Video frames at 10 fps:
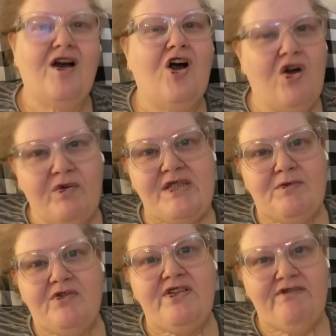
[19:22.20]
Always
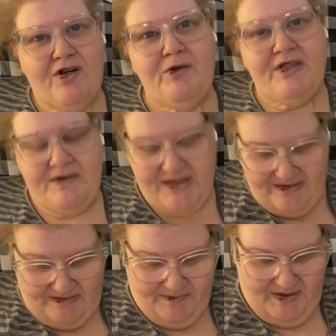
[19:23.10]
moving forward.
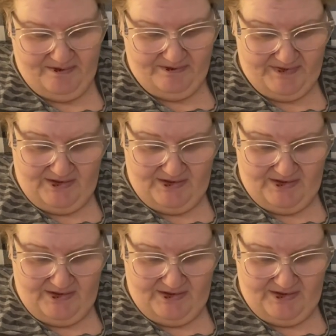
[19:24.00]
Yes, ma'am.